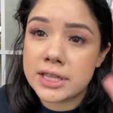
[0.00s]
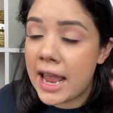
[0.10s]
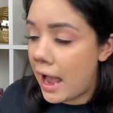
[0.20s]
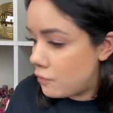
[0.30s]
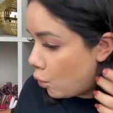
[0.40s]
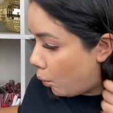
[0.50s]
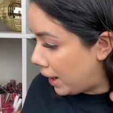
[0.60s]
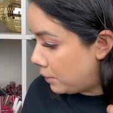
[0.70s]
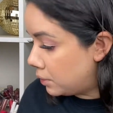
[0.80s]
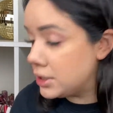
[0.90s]
They have a
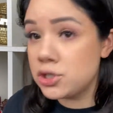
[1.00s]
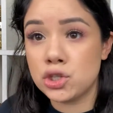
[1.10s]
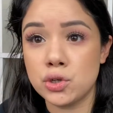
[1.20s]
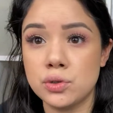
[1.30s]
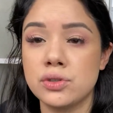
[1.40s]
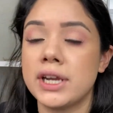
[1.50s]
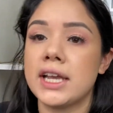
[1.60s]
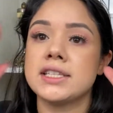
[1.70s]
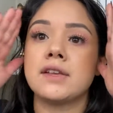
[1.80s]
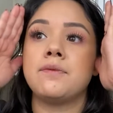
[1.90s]
white one too, so I
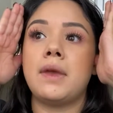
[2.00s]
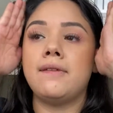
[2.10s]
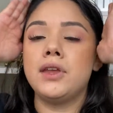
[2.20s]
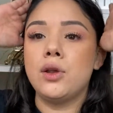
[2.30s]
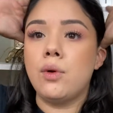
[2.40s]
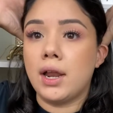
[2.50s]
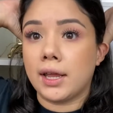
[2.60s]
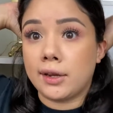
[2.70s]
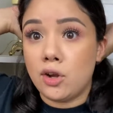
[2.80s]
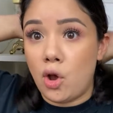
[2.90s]
guess if maybe you want
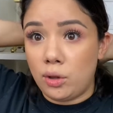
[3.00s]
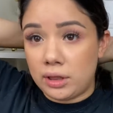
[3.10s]
like no